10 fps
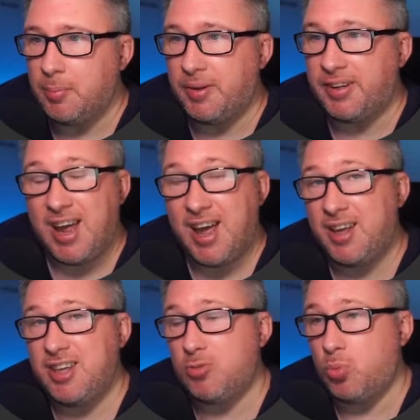But that
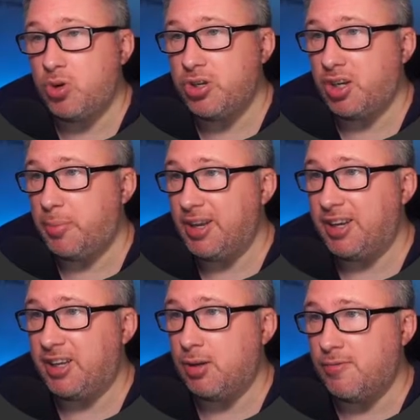is what you're going to be
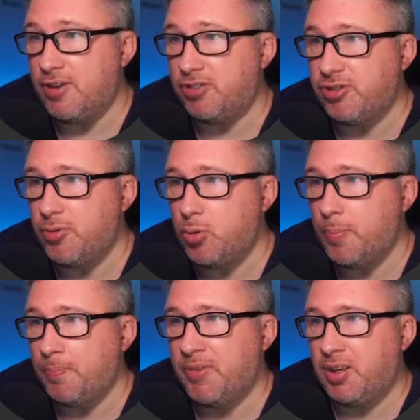clicking on first of all.
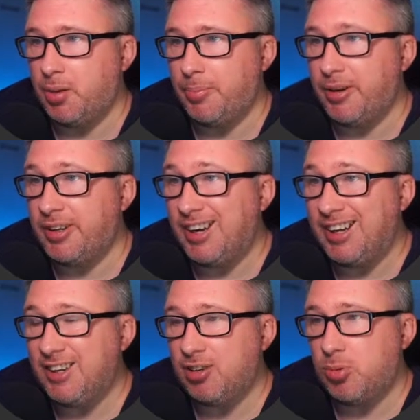I'm going to
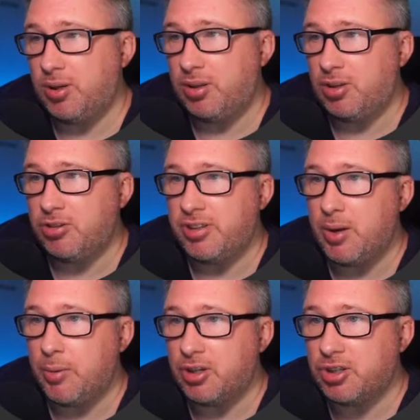delete this one because now
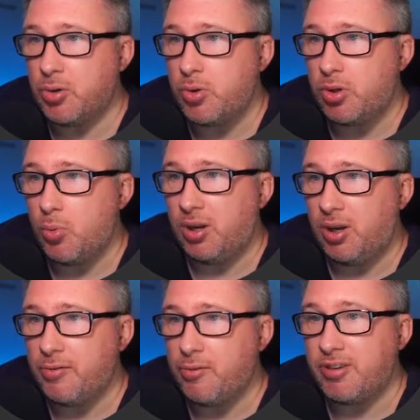I'm going to show you the one
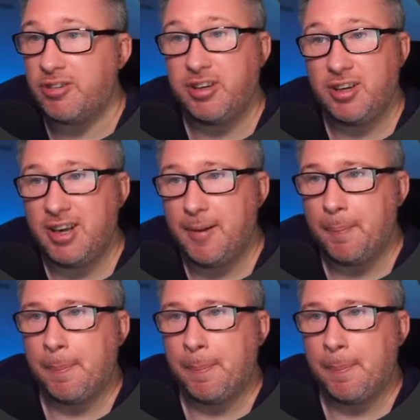that I've created earlier.